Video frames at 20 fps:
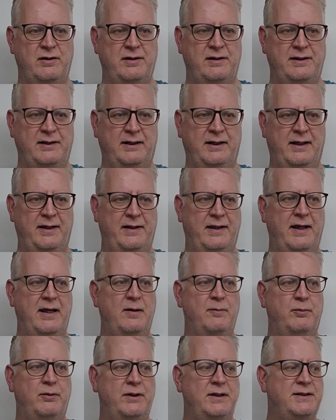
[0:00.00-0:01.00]
or anything like
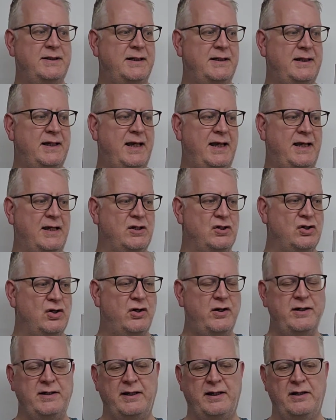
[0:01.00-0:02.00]
that, but he said he
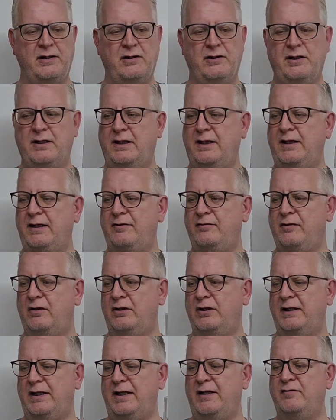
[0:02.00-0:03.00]
enjoyed it. And on
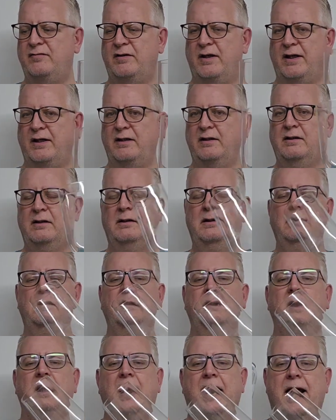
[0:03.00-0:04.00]
an evening,
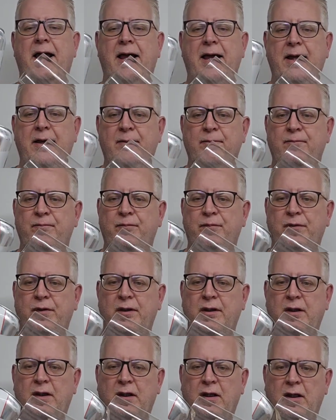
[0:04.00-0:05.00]
a
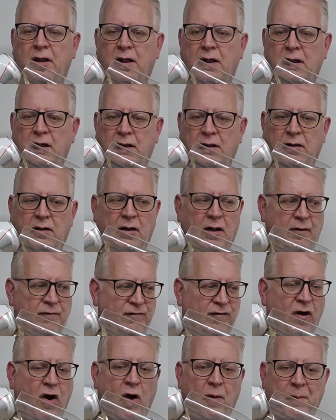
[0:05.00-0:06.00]

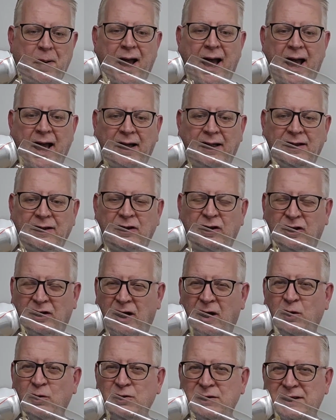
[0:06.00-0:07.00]
4 pack
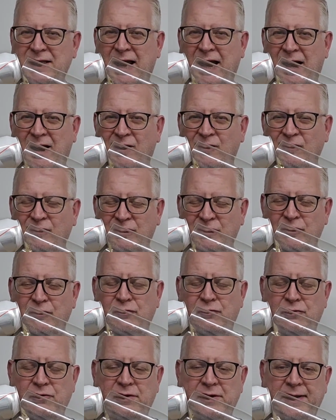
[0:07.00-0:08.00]
goes down
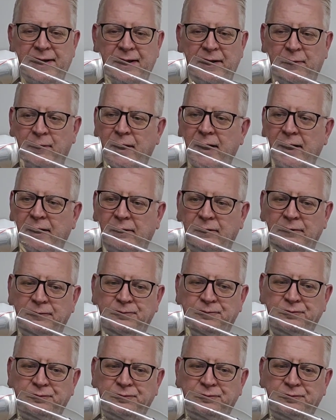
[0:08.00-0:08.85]
really well.